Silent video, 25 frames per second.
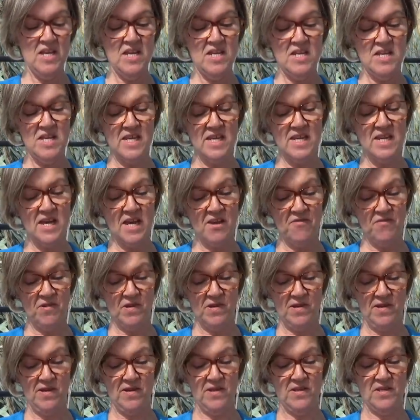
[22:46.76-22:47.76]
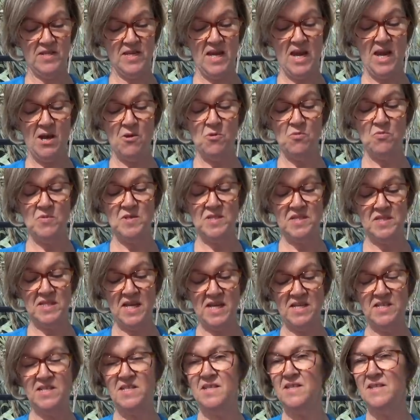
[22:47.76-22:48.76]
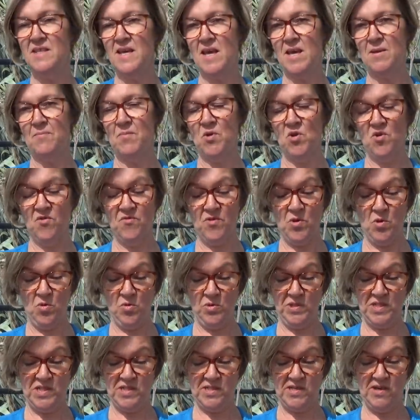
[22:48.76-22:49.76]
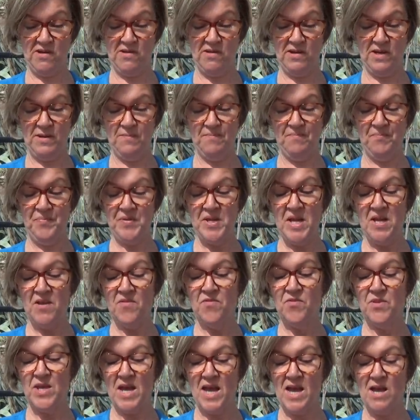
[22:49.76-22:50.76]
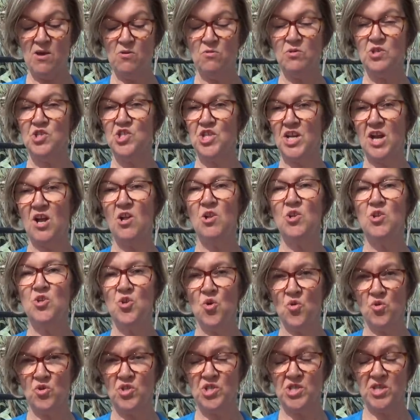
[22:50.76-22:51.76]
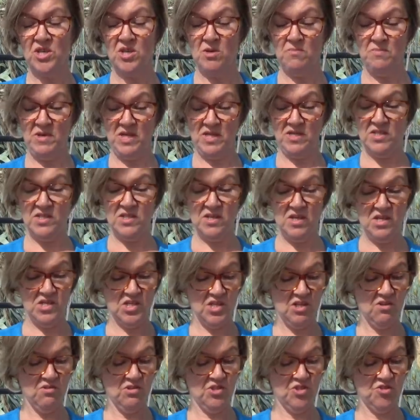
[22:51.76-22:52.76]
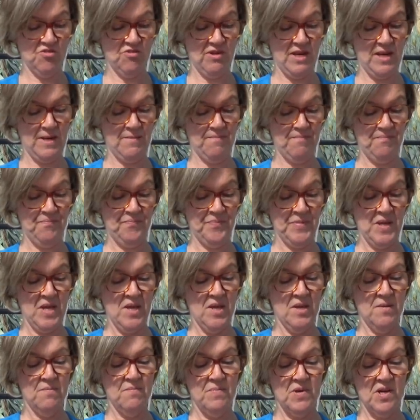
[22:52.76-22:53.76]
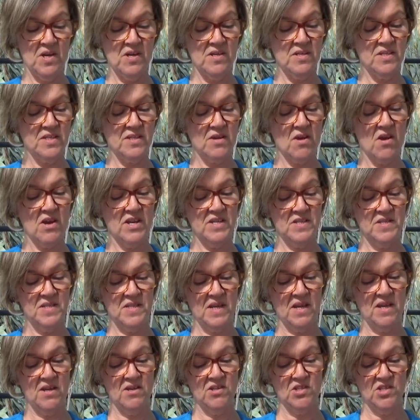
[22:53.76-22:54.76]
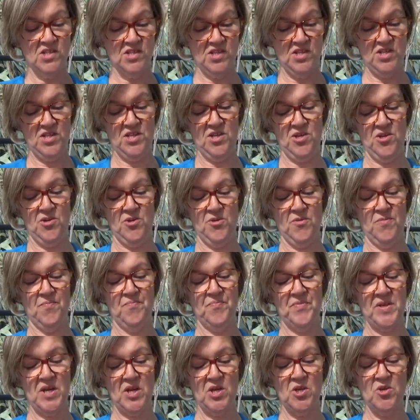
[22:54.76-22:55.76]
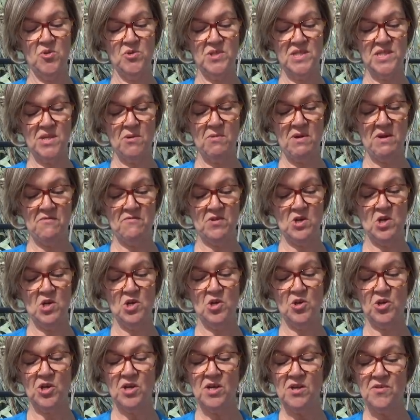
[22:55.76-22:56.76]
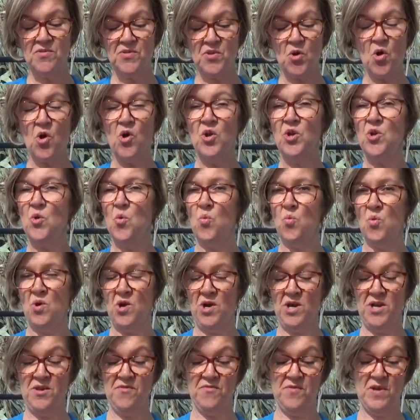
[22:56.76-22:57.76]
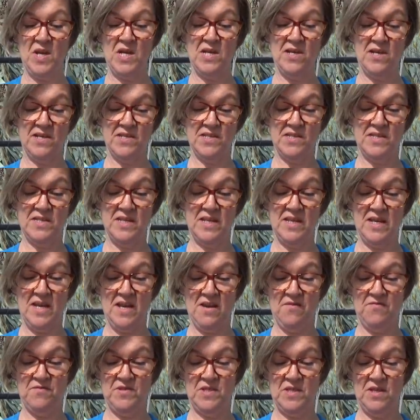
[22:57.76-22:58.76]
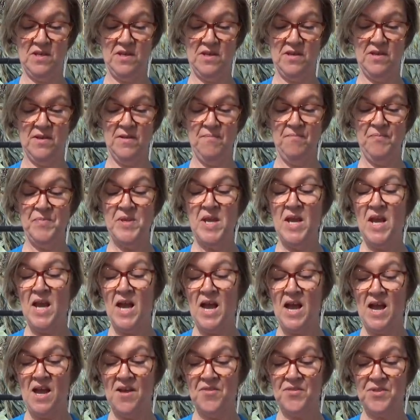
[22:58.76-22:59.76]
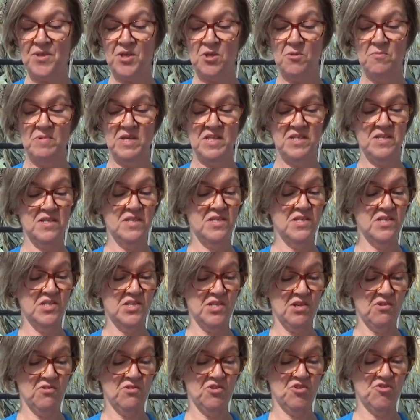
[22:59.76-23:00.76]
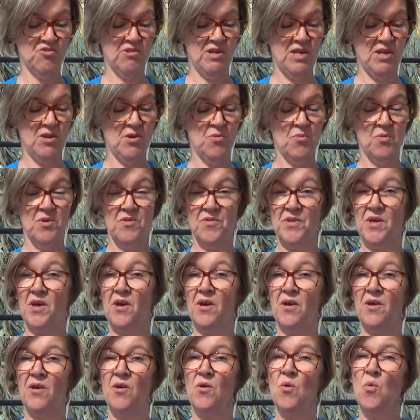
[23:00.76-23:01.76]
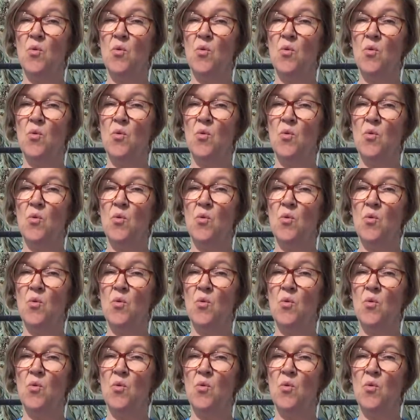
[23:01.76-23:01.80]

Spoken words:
Ye have heard how it was said to them of old time, thou shalt not commit adultery. But I say unto you, that whosoever looketh on a wife lusting after her, hath committed adultery with her